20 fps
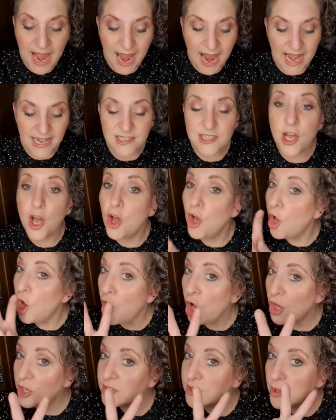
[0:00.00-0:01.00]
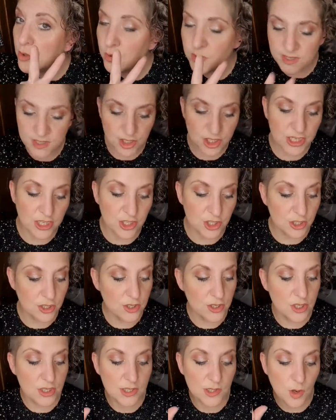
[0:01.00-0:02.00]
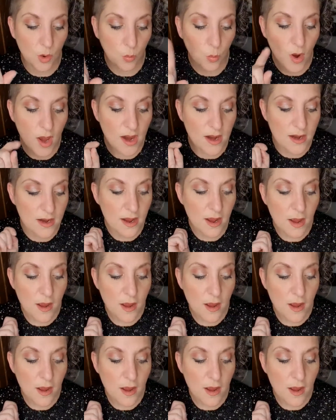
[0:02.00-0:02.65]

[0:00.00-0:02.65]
And her two suggestions, she's got one